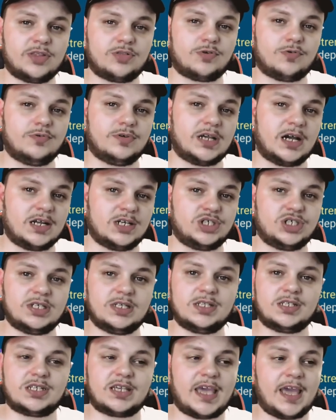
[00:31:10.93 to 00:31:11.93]
through
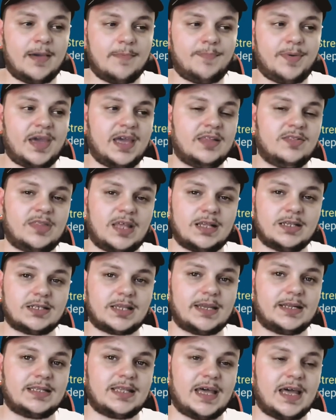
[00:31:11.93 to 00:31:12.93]
dungeons, campaign, things
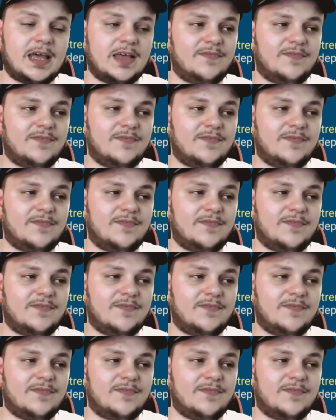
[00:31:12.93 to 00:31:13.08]
like that.